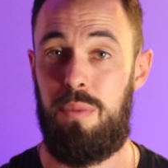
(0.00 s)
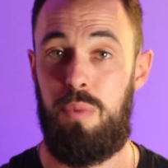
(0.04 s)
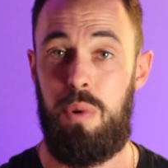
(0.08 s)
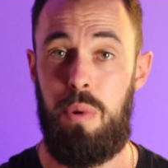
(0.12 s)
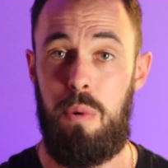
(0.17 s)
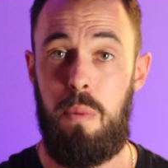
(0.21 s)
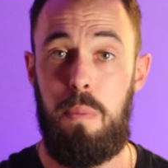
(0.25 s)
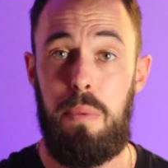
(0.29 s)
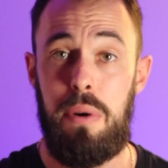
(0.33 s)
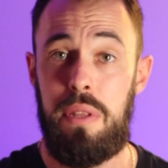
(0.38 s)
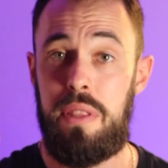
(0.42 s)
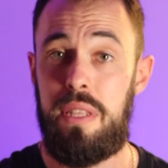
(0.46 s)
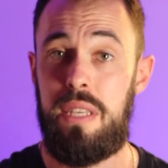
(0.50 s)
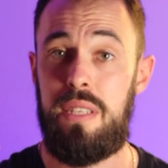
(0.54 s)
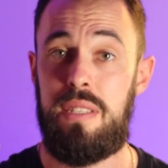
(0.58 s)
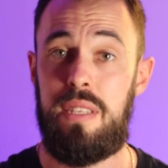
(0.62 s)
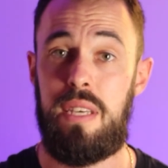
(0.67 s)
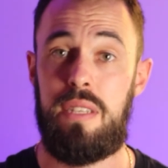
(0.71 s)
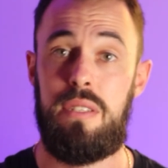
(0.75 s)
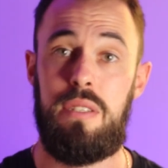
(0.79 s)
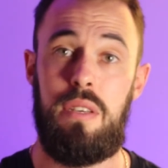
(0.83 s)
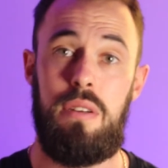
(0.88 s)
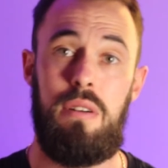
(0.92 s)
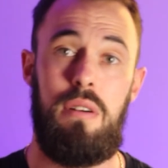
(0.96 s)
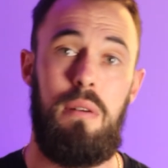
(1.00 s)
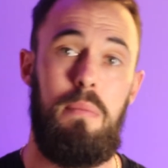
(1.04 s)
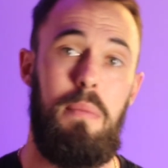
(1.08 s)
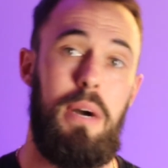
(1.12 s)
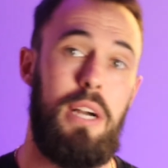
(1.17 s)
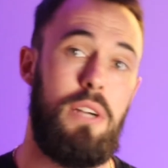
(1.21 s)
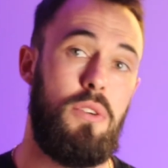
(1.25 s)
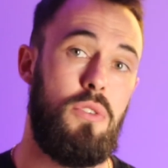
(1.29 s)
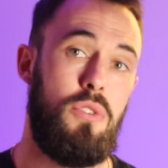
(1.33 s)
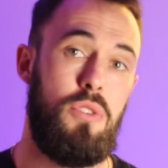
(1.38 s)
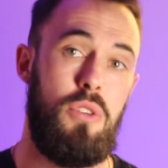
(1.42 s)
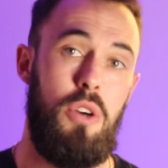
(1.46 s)
that when we put these things under a
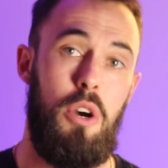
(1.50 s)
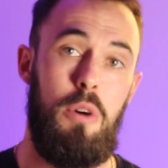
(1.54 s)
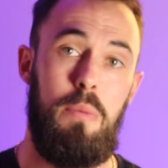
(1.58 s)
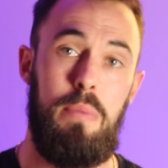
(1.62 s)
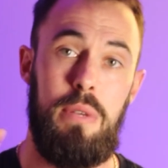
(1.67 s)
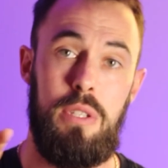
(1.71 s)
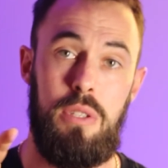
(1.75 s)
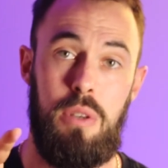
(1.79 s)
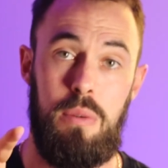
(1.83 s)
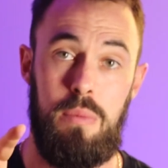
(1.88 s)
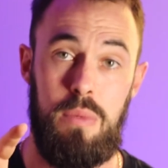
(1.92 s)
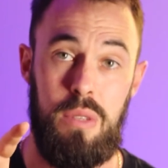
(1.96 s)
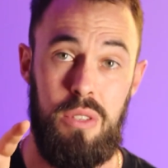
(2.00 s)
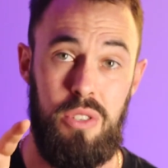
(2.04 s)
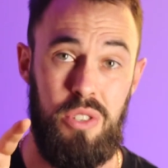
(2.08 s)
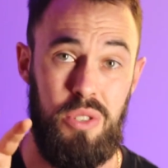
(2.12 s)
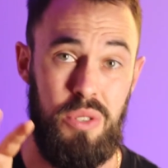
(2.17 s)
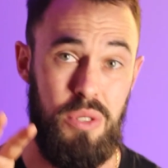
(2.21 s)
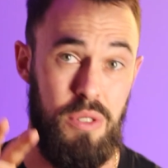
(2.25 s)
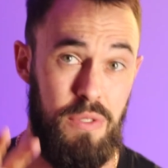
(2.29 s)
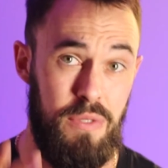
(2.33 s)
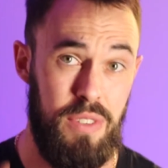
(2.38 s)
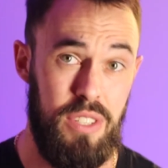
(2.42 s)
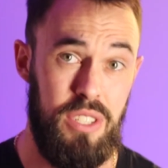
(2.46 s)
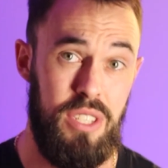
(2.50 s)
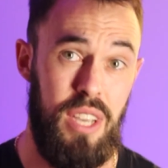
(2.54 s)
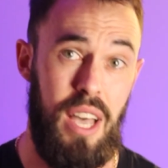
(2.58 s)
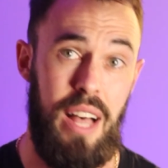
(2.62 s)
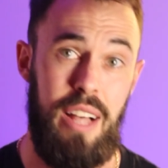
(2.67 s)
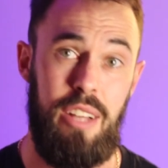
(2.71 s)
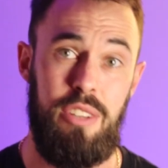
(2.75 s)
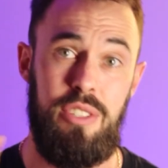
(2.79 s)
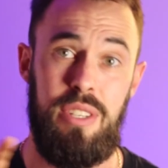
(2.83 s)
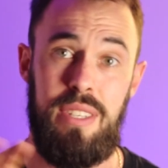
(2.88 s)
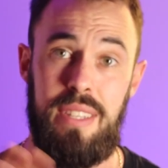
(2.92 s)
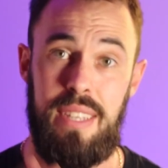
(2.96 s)
microscope in terms of just your
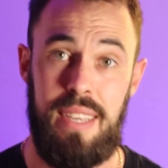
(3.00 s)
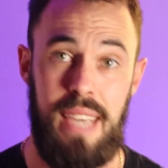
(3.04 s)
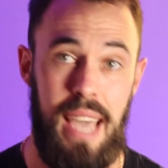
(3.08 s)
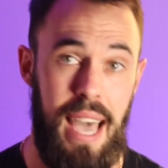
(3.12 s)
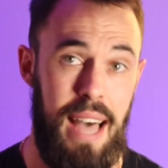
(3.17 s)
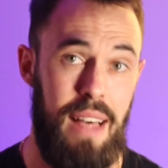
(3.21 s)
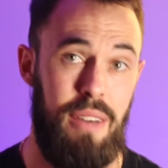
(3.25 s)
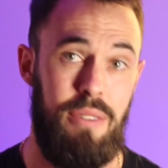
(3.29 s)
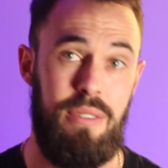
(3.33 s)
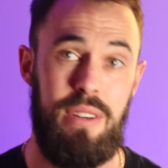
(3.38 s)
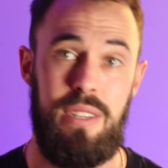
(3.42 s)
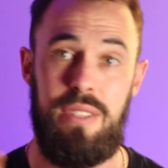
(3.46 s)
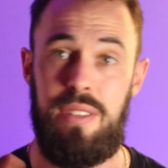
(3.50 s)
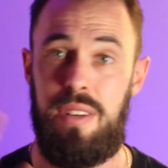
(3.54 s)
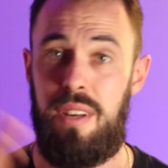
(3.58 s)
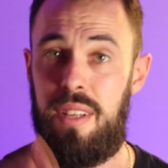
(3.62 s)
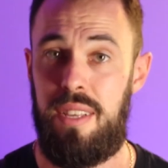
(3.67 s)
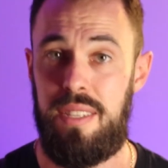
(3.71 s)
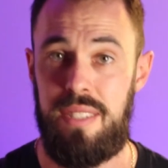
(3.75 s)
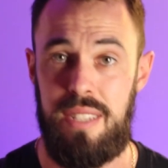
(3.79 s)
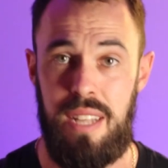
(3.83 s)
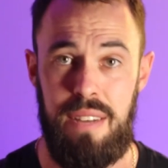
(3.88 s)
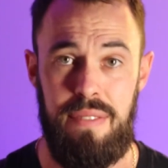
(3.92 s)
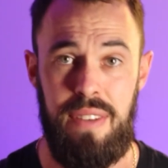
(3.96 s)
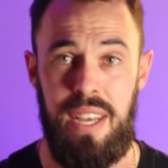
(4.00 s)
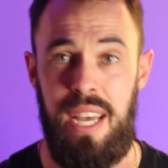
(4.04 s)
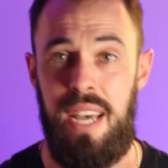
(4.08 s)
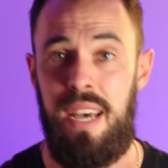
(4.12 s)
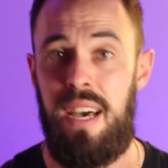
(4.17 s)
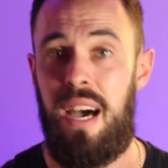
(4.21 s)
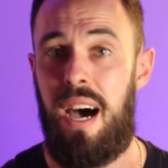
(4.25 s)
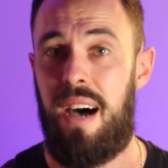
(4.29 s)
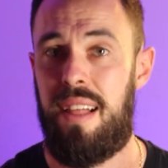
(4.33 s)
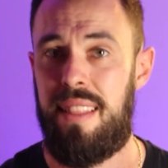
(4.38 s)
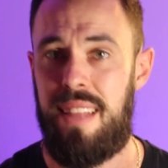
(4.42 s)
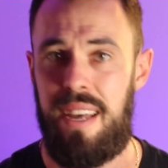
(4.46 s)
physiology and the calories and all that stuff,
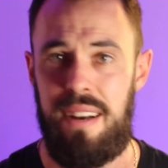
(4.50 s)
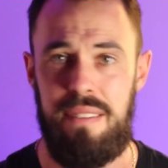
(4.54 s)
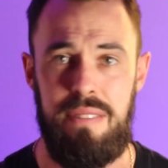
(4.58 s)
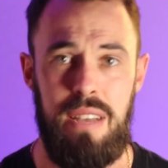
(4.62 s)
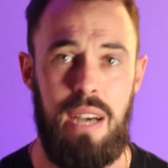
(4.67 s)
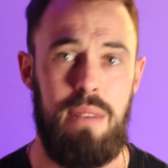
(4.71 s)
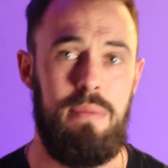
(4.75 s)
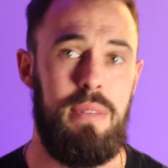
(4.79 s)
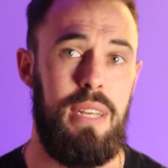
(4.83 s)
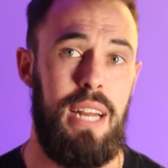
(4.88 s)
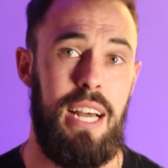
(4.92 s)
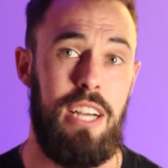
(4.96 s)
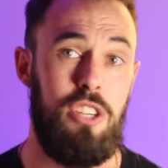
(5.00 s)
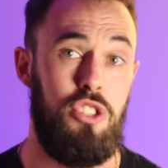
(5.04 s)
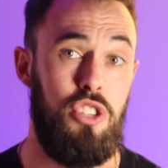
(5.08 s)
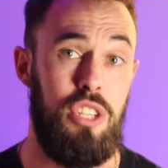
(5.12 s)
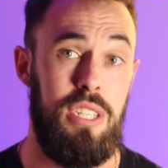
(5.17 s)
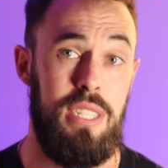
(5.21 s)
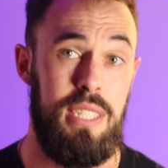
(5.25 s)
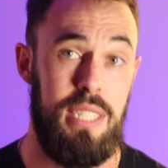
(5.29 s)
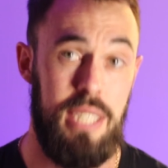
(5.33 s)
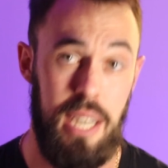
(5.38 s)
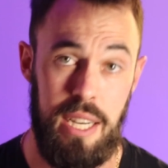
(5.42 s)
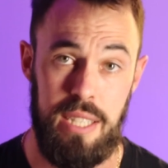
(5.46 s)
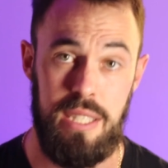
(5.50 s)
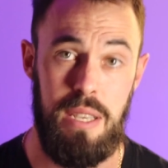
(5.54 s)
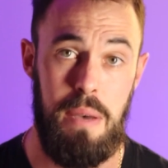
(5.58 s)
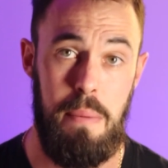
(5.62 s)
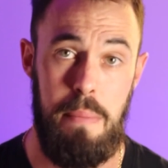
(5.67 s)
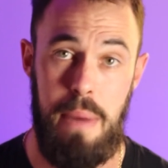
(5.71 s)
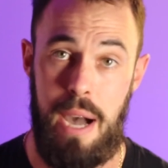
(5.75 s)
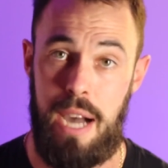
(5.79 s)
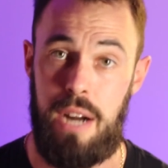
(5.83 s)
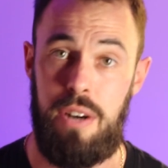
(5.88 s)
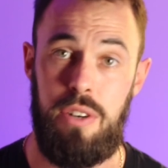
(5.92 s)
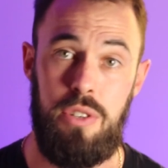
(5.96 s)
a lot of times it actually
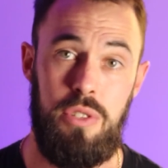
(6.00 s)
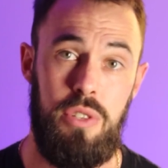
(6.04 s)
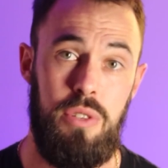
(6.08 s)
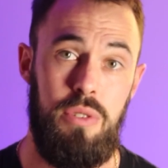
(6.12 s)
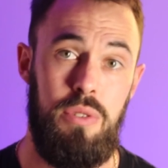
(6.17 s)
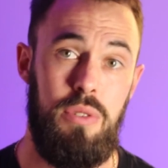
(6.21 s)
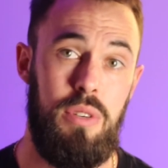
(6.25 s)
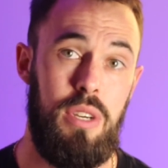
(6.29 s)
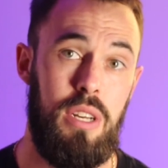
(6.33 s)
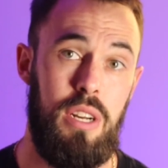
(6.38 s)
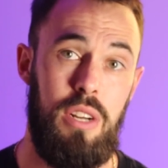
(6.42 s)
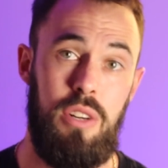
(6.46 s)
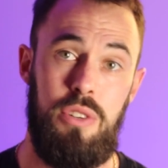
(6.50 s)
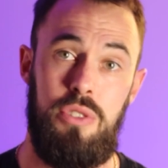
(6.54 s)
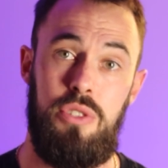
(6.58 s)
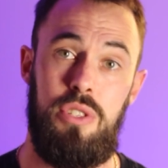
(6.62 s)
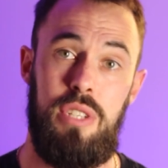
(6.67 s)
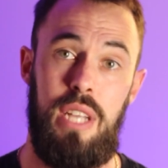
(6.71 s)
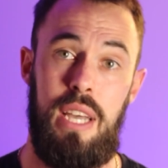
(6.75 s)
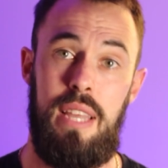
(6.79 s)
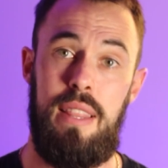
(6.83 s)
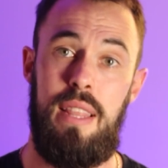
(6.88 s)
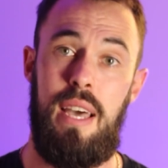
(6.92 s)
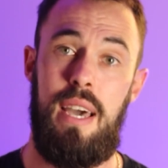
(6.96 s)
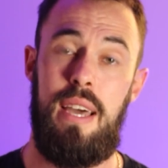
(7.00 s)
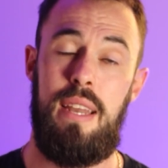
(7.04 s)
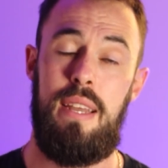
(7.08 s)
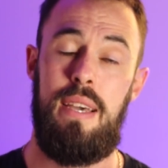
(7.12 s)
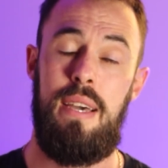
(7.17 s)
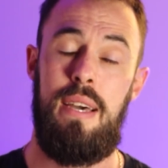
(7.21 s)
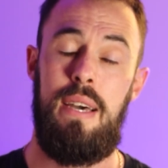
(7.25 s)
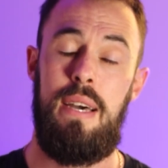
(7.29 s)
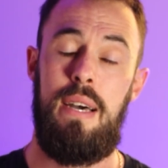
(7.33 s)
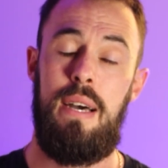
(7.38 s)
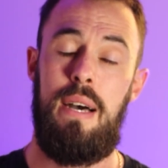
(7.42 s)
doesn't matter, so you can understand that.